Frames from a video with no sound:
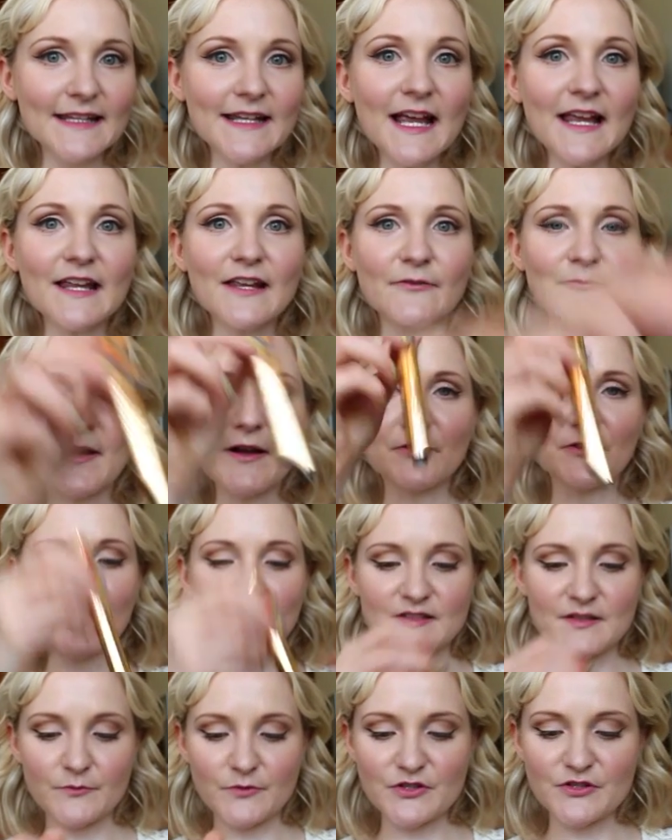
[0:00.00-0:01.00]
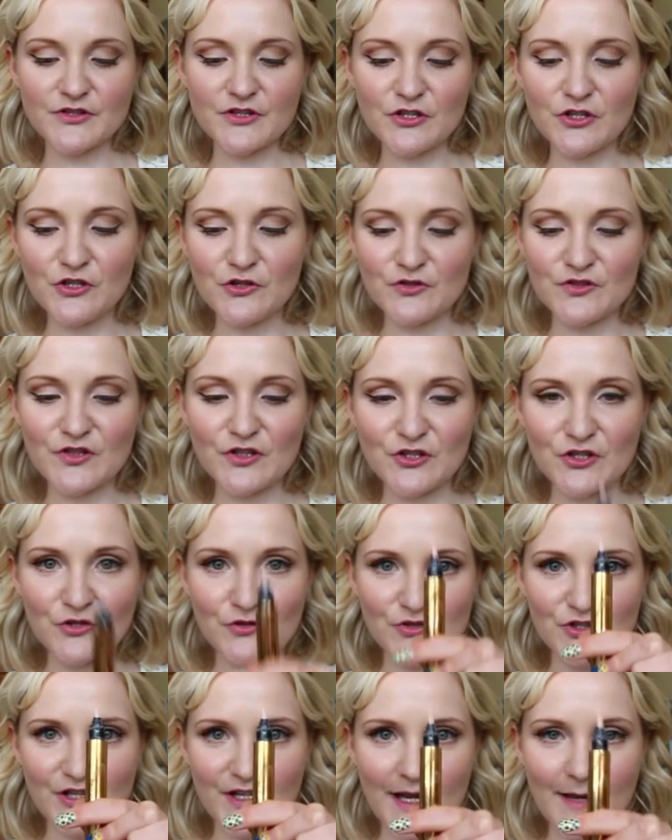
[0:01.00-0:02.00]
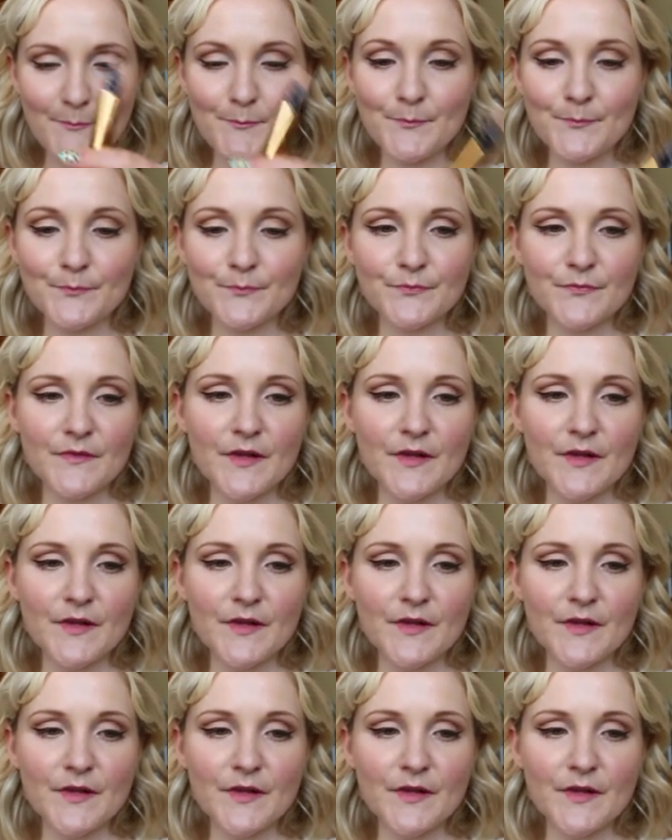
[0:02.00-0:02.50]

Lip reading: hey, found it, so I'm just going to use the Touche again.